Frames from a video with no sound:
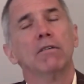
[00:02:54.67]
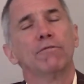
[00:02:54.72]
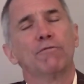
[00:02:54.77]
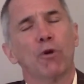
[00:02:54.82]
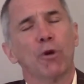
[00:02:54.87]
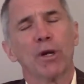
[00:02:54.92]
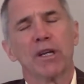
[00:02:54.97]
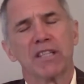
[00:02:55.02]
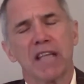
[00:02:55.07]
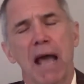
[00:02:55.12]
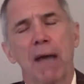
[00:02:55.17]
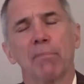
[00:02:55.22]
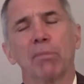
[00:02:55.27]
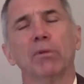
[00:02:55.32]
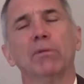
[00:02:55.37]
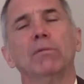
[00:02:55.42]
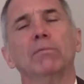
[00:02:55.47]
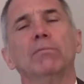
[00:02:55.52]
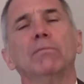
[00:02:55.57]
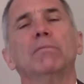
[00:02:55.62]
For
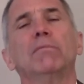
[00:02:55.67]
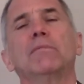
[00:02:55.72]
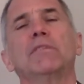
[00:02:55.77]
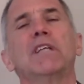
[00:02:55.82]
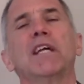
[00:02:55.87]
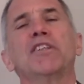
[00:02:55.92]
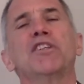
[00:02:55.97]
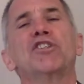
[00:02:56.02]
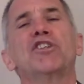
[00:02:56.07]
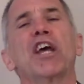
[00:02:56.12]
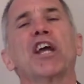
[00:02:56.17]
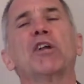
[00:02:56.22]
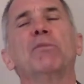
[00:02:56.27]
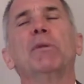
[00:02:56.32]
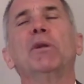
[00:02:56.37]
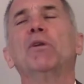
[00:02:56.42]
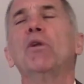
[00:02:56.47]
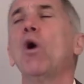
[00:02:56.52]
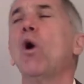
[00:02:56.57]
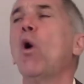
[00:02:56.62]
example," said the
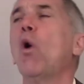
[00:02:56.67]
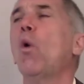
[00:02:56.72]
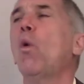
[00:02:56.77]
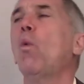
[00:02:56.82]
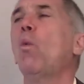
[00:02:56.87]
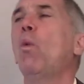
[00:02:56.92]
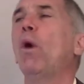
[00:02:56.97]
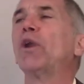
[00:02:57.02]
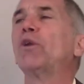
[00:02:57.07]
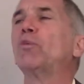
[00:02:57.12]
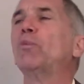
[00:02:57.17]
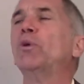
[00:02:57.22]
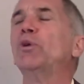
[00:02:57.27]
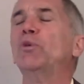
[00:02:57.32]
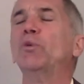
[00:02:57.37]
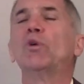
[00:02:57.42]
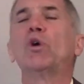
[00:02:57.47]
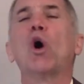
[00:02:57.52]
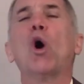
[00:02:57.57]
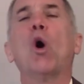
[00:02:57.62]
gentleman, "what will
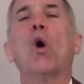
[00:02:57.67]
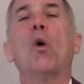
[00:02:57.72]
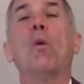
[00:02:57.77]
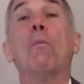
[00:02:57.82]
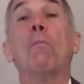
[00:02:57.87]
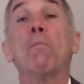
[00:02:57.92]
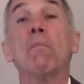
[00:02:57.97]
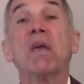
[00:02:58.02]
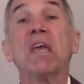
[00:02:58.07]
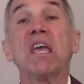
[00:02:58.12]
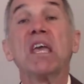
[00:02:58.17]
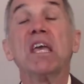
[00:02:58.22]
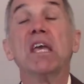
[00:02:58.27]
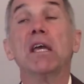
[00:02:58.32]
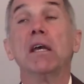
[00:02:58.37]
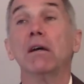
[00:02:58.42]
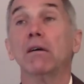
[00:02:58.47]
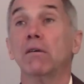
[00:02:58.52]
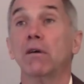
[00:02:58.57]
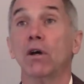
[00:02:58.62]
you call
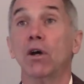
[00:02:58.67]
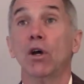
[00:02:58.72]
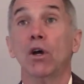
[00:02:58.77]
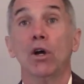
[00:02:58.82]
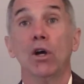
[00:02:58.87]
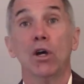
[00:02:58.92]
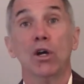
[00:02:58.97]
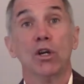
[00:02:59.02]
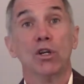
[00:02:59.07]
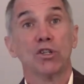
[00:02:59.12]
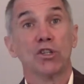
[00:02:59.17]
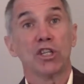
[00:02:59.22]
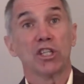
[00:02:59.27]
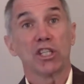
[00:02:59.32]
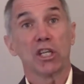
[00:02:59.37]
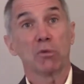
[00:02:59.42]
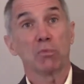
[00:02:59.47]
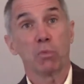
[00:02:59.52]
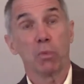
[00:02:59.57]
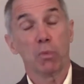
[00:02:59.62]
me?" She
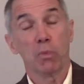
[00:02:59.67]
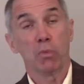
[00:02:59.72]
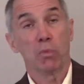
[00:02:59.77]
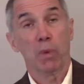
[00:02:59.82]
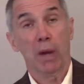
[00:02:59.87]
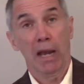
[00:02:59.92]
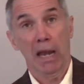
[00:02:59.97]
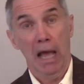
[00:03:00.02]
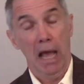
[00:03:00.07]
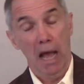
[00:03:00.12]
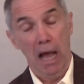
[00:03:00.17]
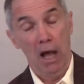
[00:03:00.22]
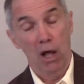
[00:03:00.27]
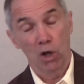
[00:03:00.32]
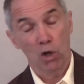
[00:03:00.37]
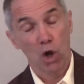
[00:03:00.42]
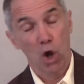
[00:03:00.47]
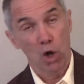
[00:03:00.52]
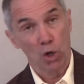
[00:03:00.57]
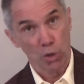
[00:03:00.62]
said, "Well,
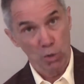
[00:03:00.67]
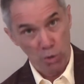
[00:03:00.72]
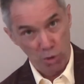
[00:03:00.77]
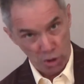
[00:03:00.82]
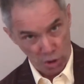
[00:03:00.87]
I'll call you